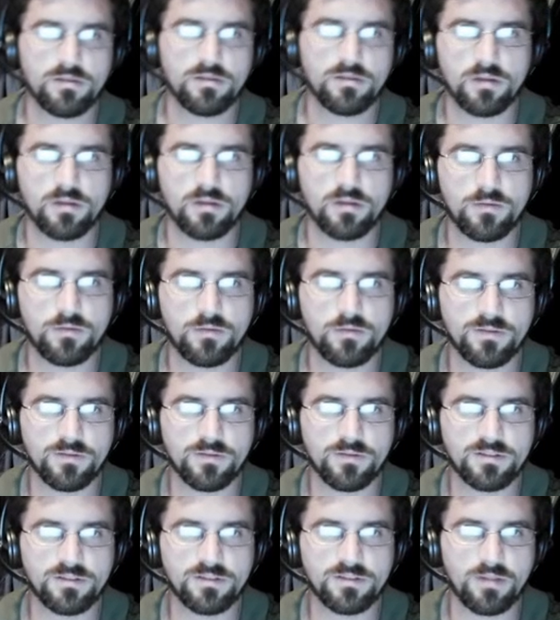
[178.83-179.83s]
So
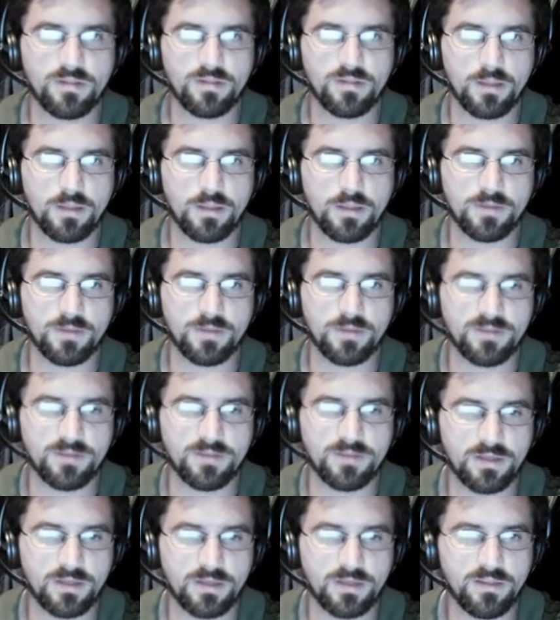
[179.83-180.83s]
first I'm going to
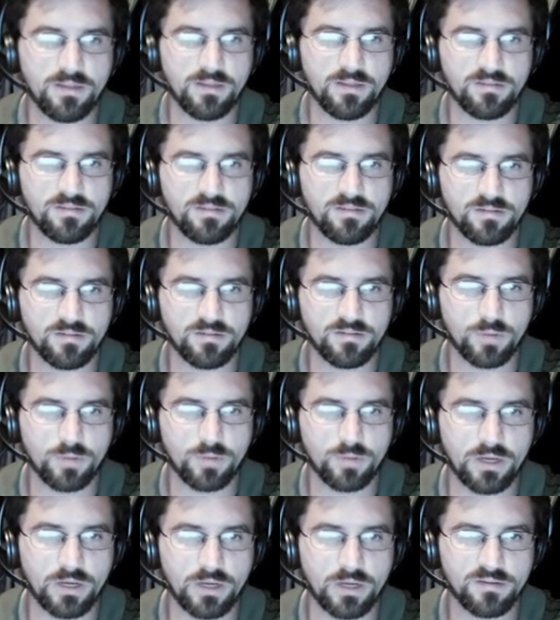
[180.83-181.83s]
fill in this. This is
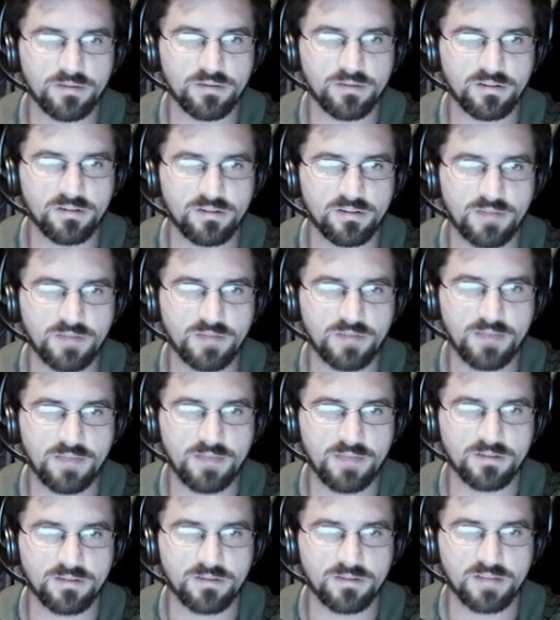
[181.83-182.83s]

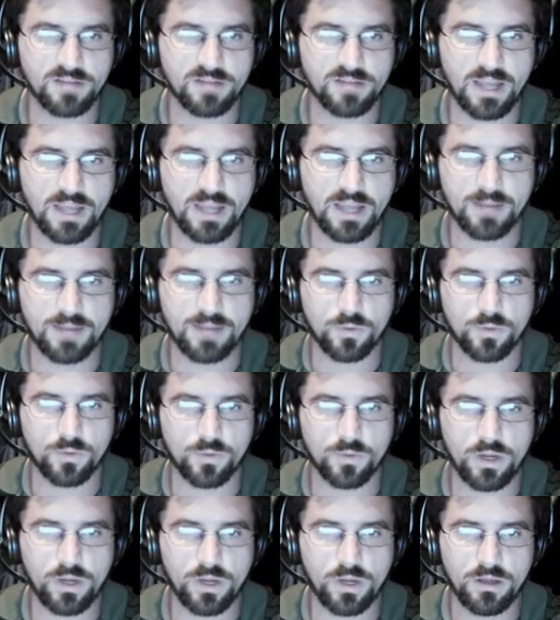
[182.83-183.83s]
0.65 because it's got up
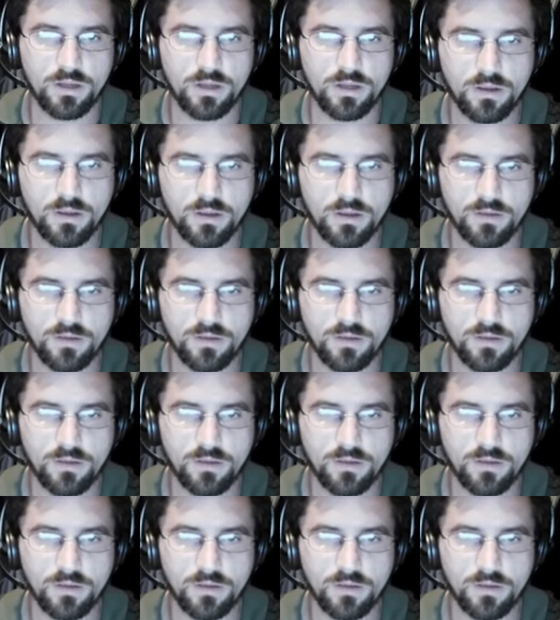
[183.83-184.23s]
to 1.